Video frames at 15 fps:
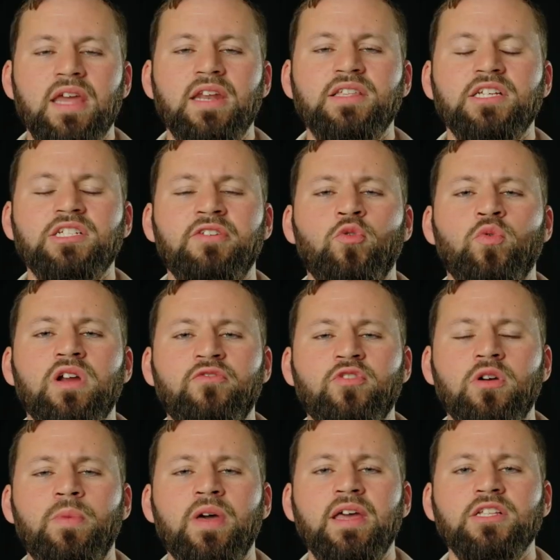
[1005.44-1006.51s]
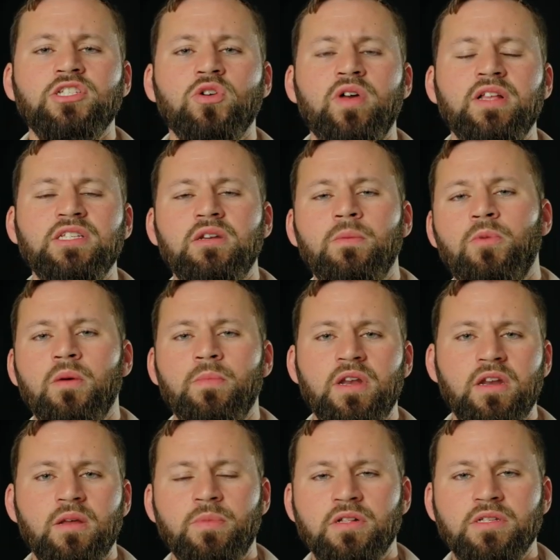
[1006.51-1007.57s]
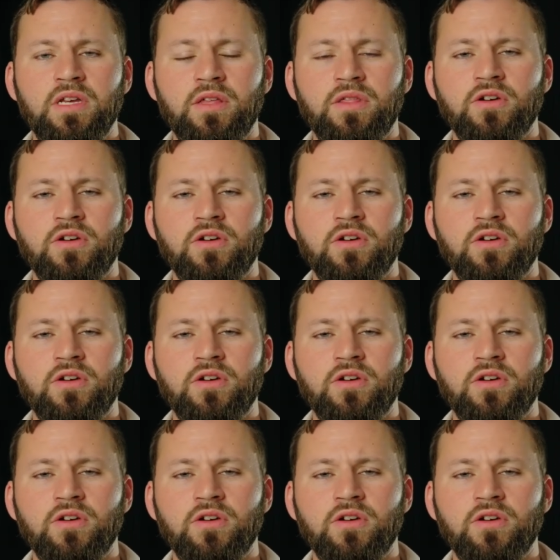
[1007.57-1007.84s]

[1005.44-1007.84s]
In addition, for whatever you're paying to rent an apartment in a building,